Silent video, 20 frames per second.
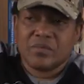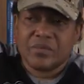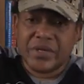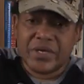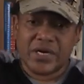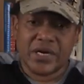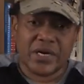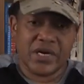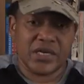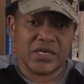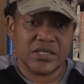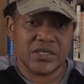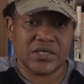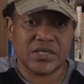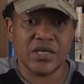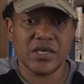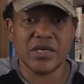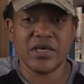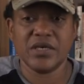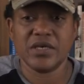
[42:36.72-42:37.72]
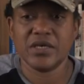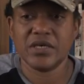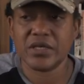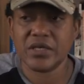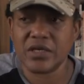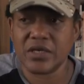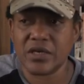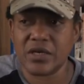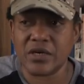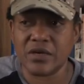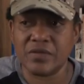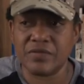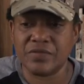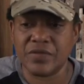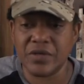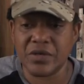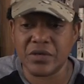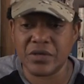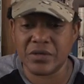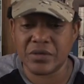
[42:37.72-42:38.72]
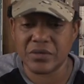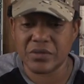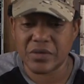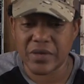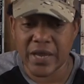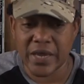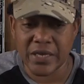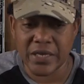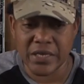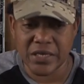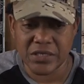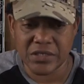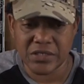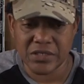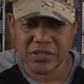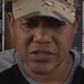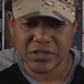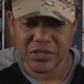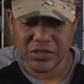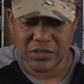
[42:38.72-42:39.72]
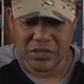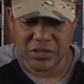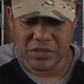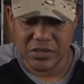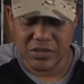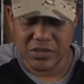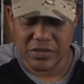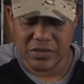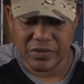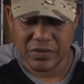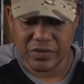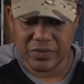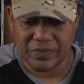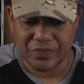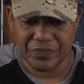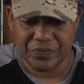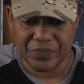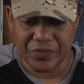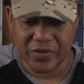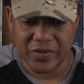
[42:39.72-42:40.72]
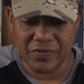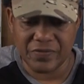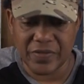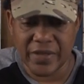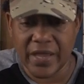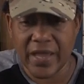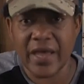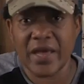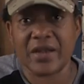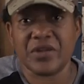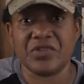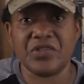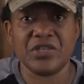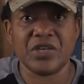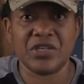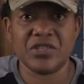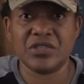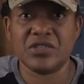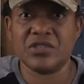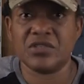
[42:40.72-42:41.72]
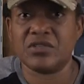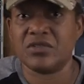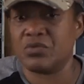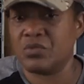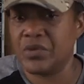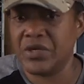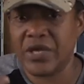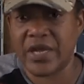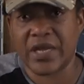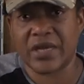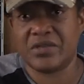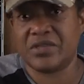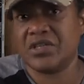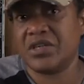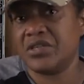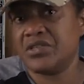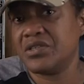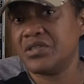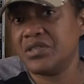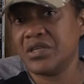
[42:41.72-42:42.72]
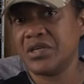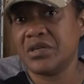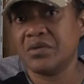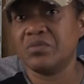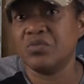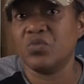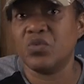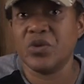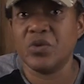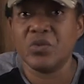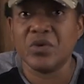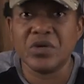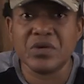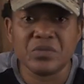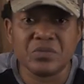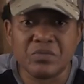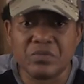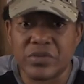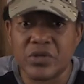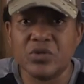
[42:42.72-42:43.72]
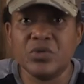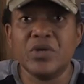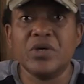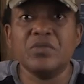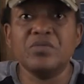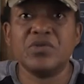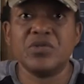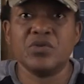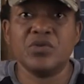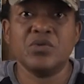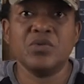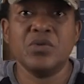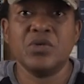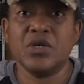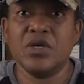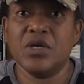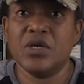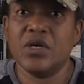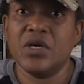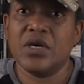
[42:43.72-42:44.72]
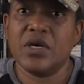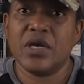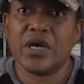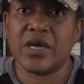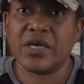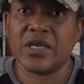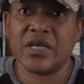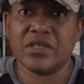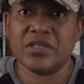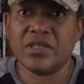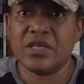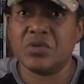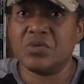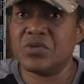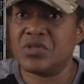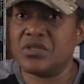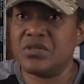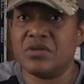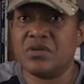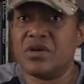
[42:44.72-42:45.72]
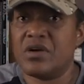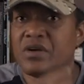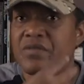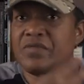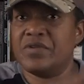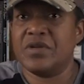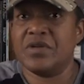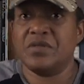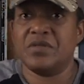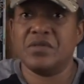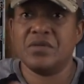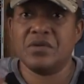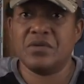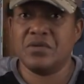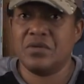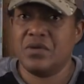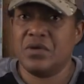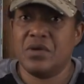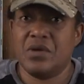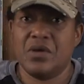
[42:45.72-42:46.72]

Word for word: because of the, I guess, if they had touched us or we had touched them, we would have blew up too. I guess they were still covered in the,